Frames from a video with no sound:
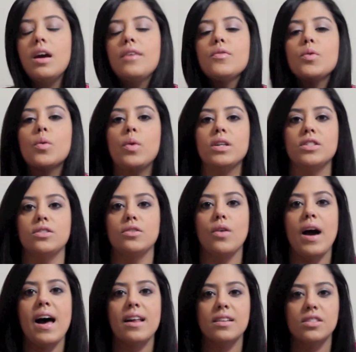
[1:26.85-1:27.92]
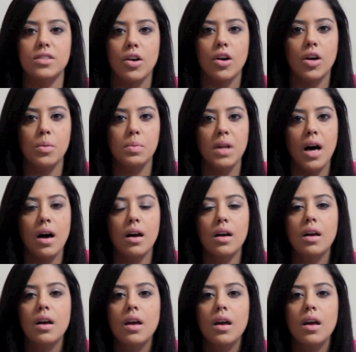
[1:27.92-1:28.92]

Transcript: Everyone wants to know how to start a blog.